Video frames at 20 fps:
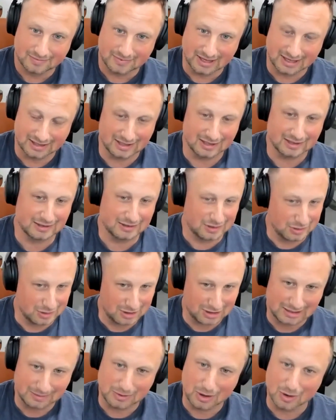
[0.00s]
And then you
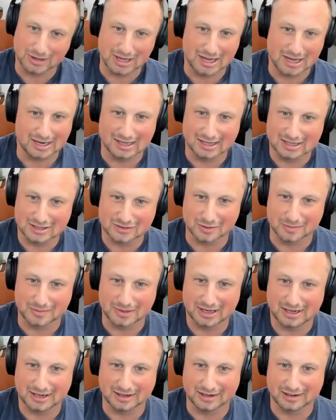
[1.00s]
can keep going down the list from
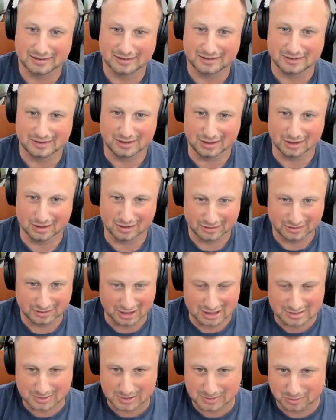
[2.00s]
there.
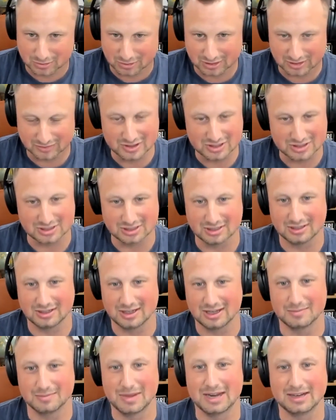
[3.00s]
Tons of people are deficient
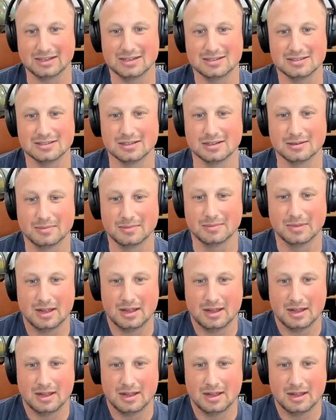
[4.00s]
in magnesium.